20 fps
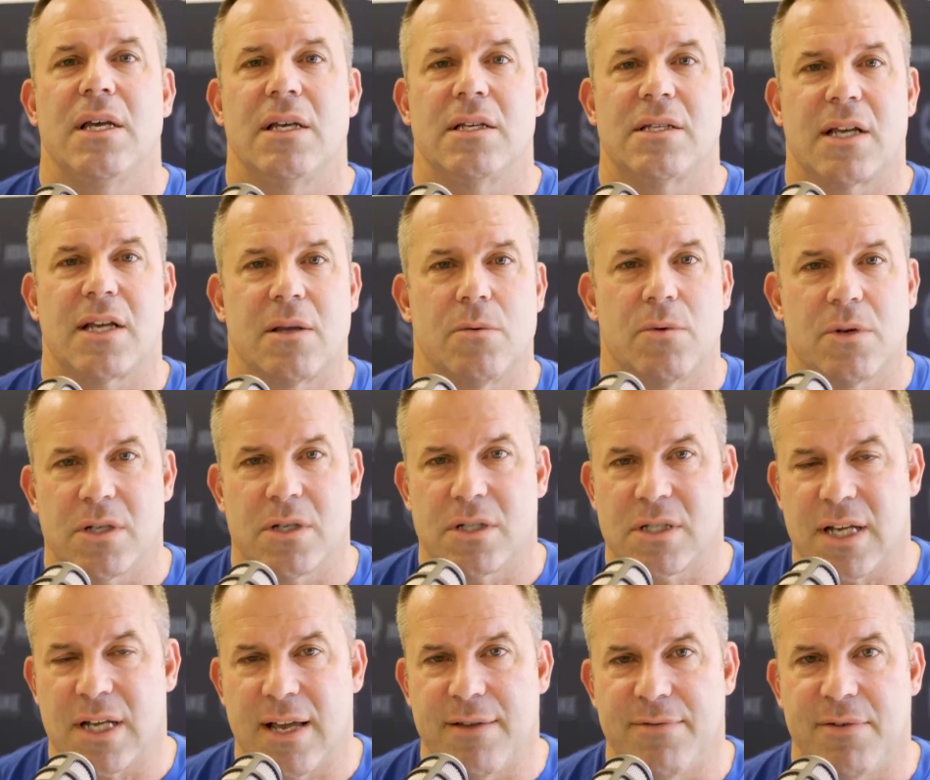exactly what to
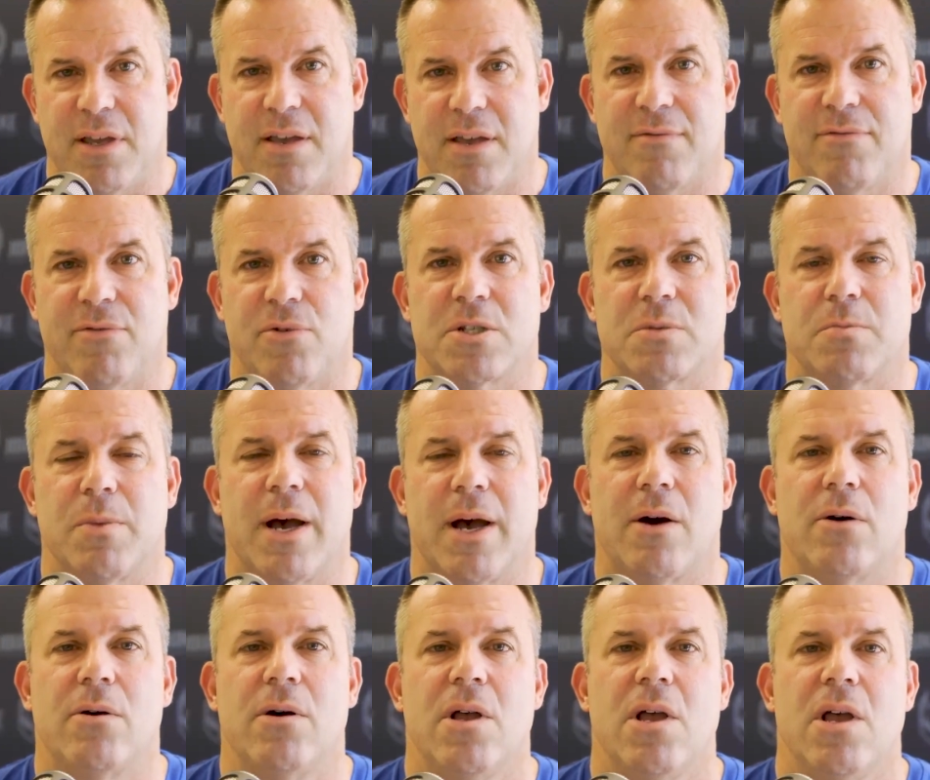say if you get
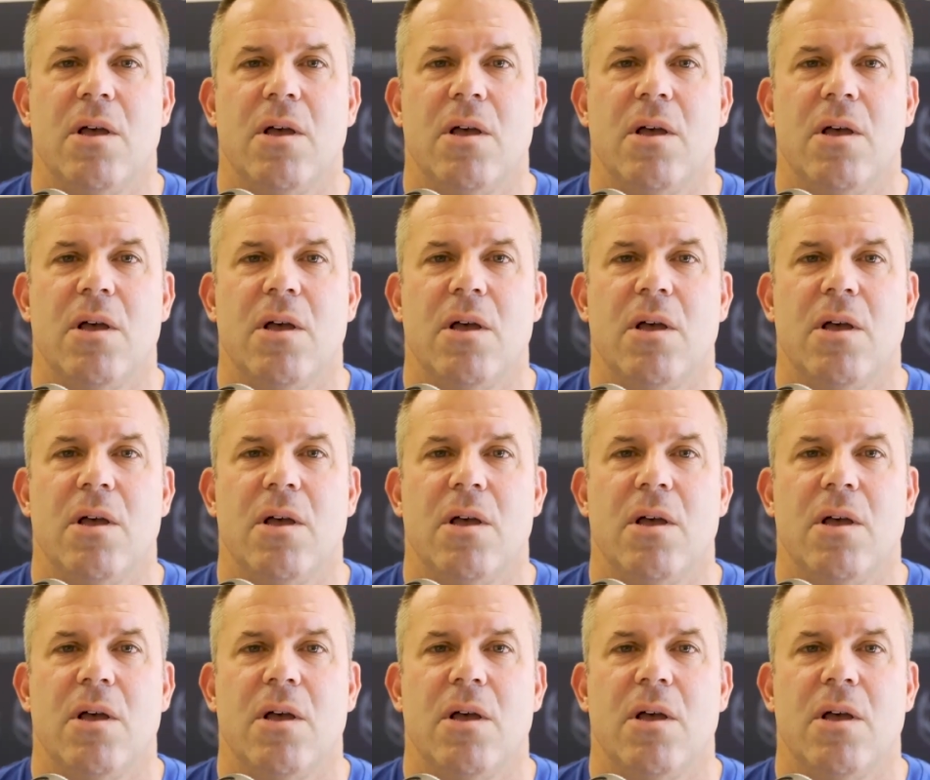voicemail.